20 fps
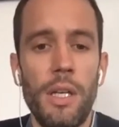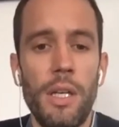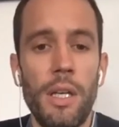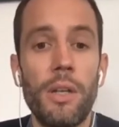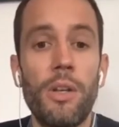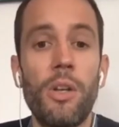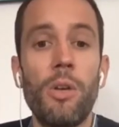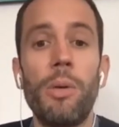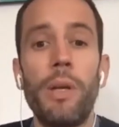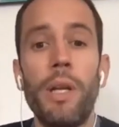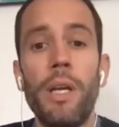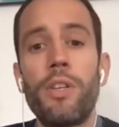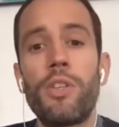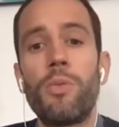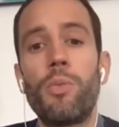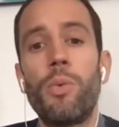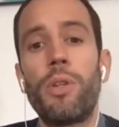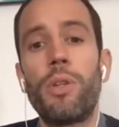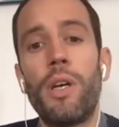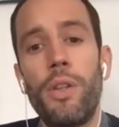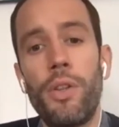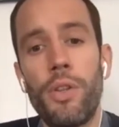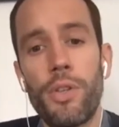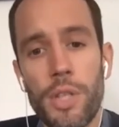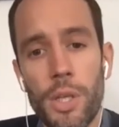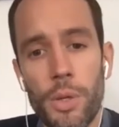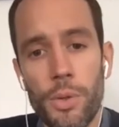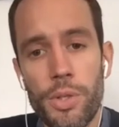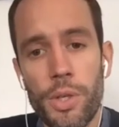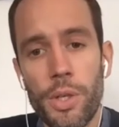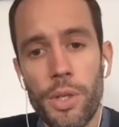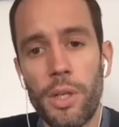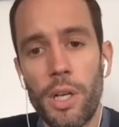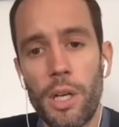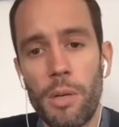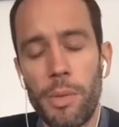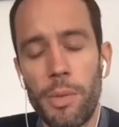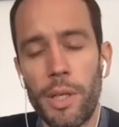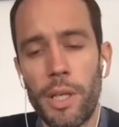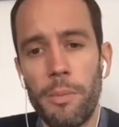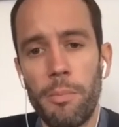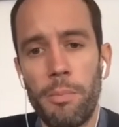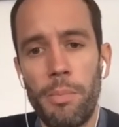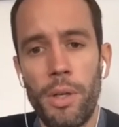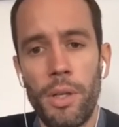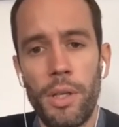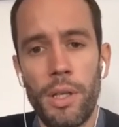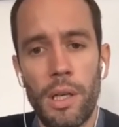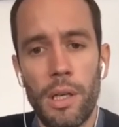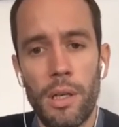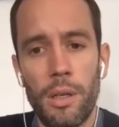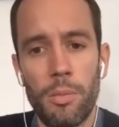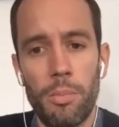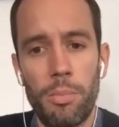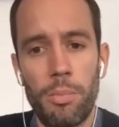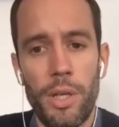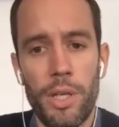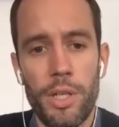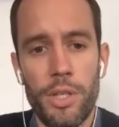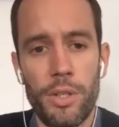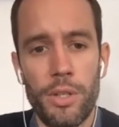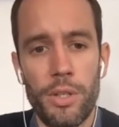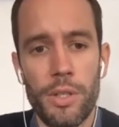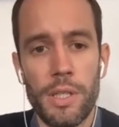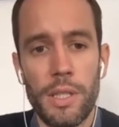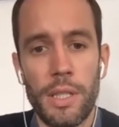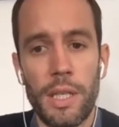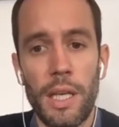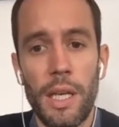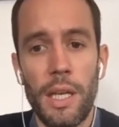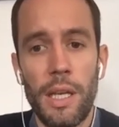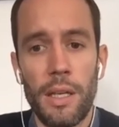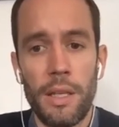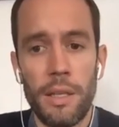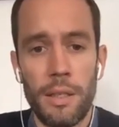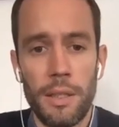in combination with other socioeconomic and political pressures can